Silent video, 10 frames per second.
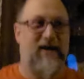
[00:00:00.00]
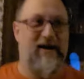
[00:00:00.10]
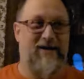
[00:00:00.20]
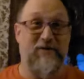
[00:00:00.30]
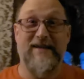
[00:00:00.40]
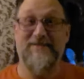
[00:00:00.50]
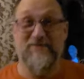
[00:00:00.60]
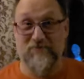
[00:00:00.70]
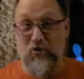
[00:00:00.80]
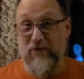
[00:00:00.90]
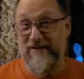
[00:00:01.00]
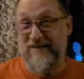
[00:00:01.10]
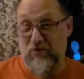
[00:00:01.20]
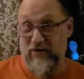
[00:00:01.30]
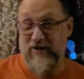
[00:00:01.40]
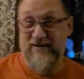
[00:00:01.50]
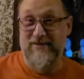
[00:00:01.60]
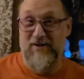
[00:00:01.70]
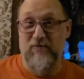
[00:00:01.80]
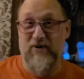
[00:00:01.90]
I, it is more than zero and less
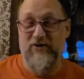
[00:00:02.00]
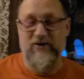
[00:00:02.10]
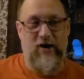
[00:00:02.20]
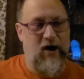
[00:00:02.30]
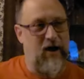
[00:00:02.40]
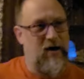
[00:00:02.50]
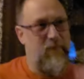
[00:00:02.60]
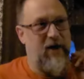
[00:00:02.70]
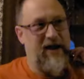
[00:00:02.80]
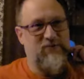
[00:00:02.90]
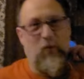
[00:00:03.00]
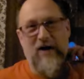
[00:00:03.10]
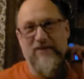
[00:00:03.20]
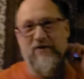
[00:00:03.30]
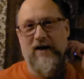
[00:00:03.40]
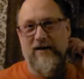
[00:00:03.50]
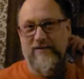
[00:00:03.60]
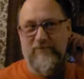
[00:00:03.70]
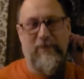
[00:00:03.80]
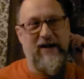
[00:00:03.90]
than 10 million. Um, it's well. In
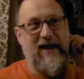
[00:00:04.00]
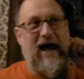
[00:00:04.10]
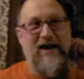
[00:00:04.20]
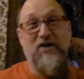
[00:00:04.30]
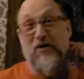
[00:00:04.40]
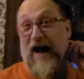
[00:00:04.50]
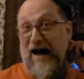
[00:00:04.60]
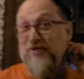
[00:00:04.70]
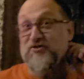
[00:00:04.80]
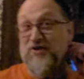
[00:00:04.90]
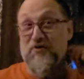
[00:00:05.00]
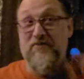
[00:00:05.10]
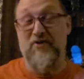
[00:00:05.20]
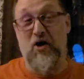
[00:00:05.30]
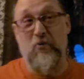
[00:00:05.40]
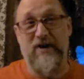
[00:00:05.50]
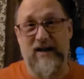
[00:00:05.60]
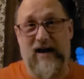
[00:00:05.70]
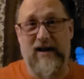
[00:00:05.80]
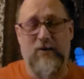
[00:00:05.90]
the, I I don't honestly don't even know, but
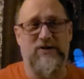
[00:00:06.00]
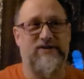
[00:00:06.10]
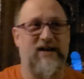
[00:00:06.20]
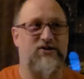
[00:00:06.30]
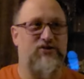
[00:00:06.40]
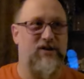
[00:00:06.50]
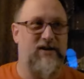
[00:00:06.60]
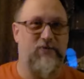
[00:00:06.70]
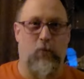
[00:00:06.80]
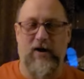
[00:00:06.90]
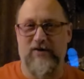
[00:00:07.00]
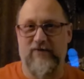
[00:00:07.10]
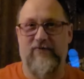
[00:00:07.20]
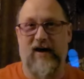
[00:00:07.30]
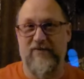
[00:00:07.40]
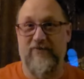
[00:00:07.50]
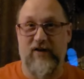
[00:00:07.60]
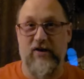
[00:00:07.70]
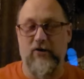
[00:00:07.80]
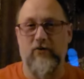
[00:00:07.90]
it, I, I would say it's well in five
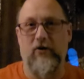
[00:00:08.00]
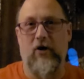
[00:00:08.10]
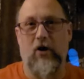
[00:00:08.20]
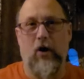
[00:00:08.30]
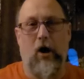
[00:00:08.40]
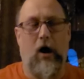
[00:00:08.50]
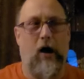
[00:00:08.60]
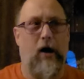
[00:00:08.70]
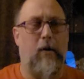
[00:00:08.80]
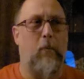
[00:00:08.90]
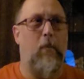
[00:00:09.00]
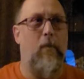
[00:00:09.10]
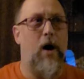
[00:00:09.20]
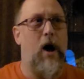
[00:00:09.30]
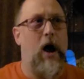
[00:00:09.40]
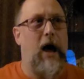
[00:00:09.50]
figures. Um,